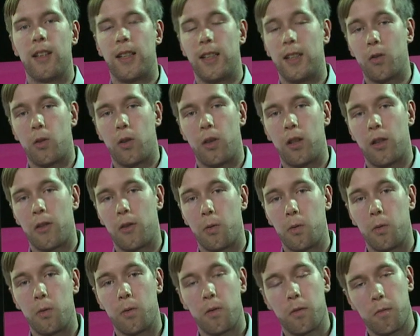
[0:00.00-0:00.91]
in order
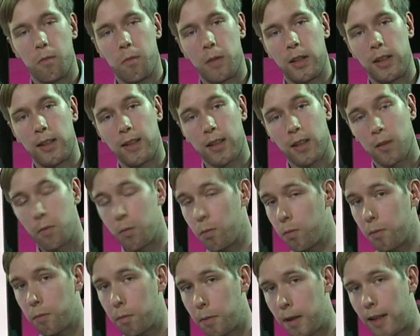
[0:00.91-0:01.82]
to make a
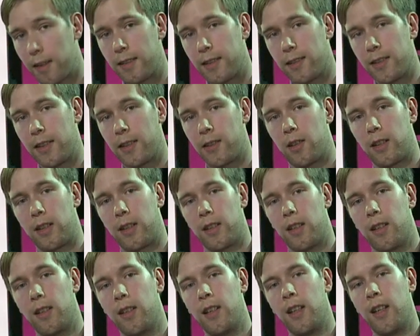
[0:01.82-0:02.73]
bad decision
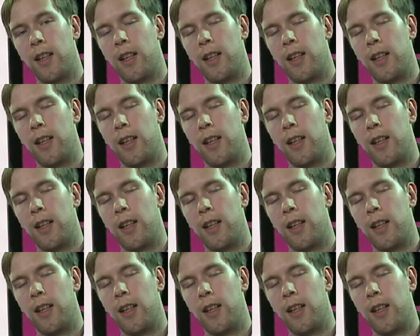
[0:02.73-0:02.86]
here.